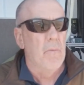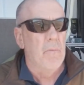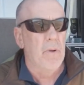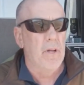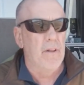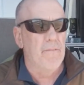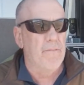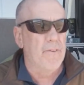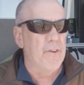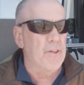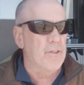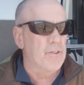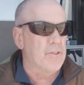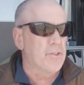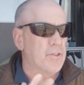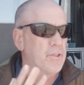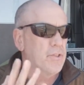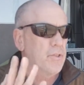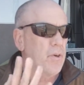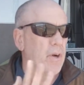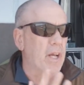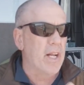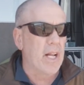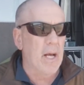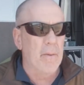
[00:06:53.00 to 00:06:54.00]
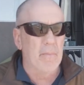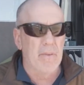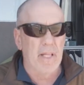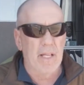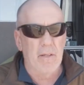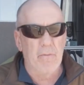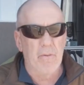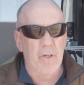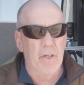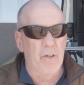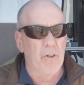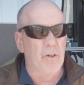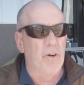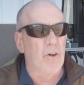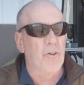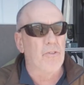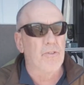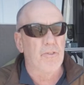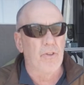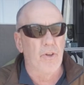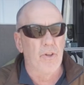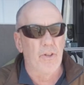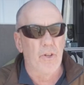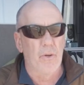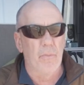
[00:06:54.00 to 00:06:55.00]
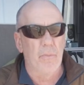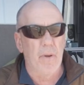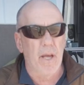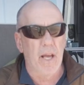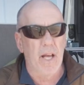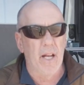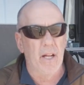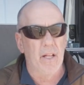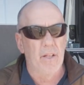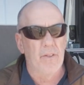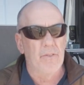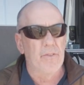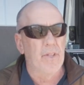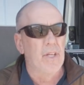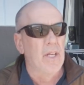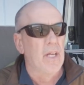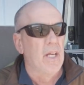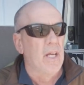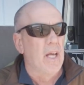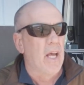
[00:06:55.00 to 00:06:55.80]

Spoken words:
But if you're straight up, like we ordered solar panels,